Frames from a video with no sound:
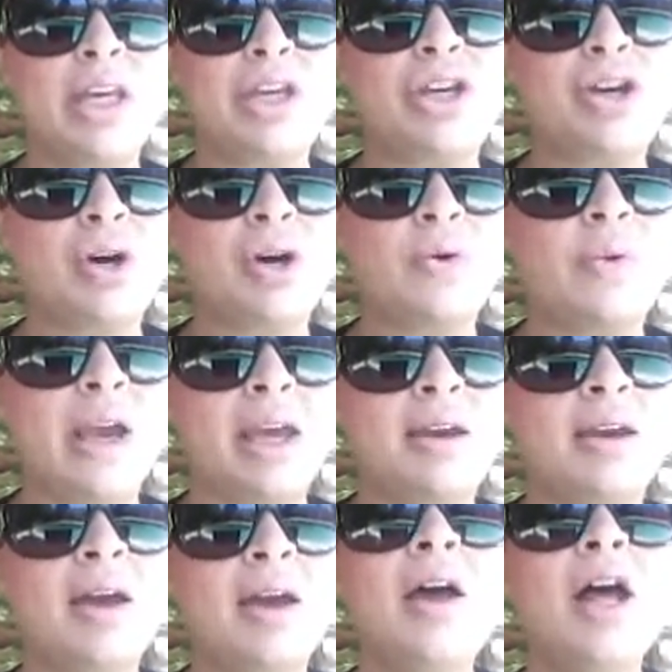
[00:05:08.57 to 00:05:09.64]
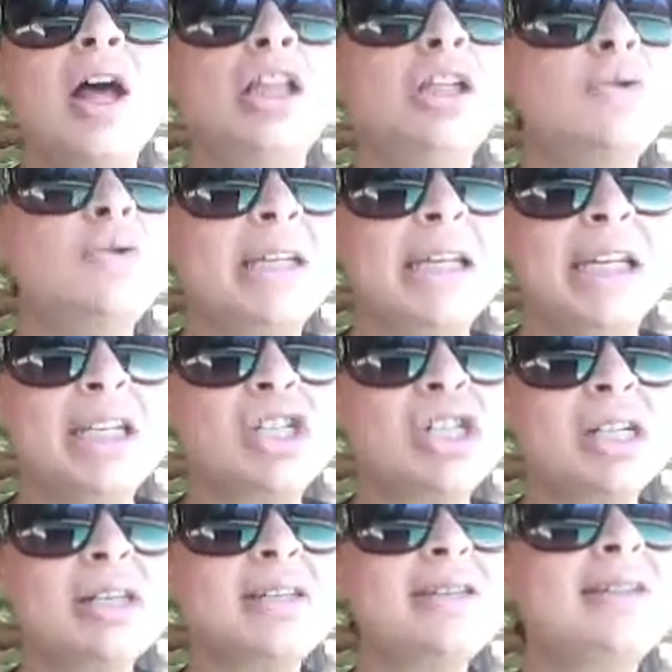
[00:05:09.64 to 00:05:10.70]
you know, in losing
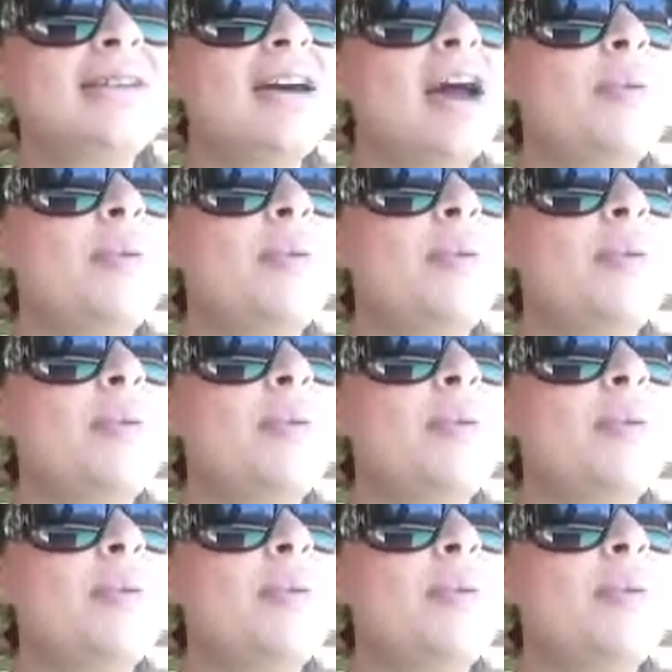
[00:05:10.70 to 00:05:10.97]
inches,